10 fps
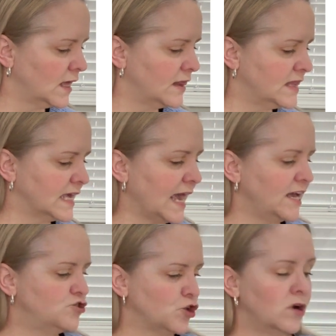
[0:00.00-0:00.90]
the
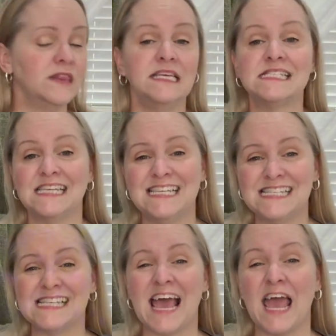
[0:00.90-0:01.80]
gauge on this
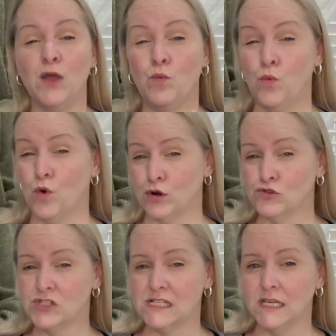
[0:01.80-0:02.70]
is a
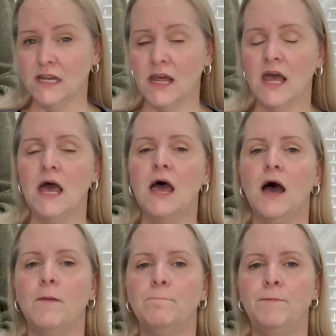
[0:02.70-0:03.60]
worsted,
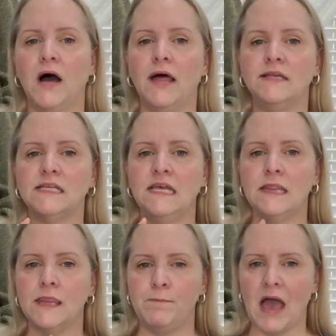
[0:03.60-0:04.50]
but
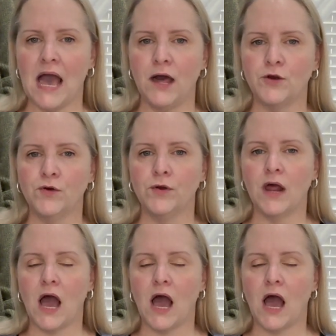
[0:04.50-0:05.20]
in the pattern